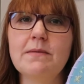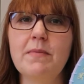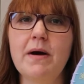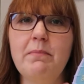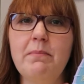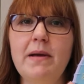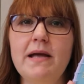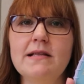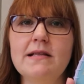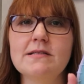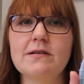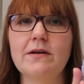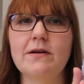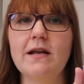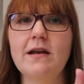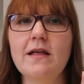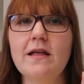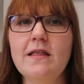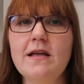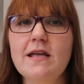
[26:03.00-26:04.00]
my pins on,
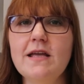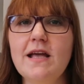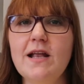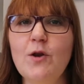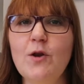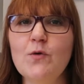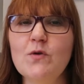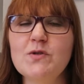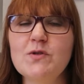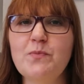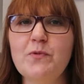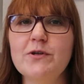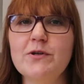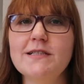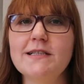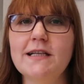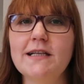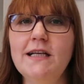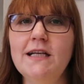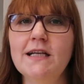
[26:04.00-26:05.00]
and I think it looks
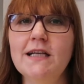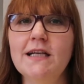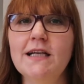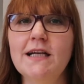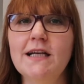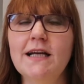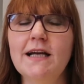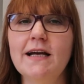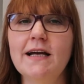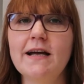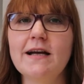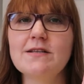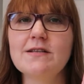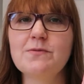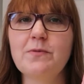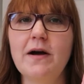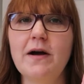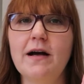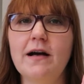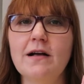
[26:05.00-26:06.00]
pretty as
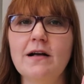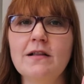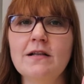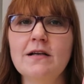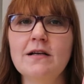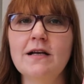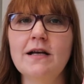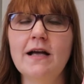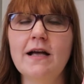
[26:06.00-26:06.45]
well.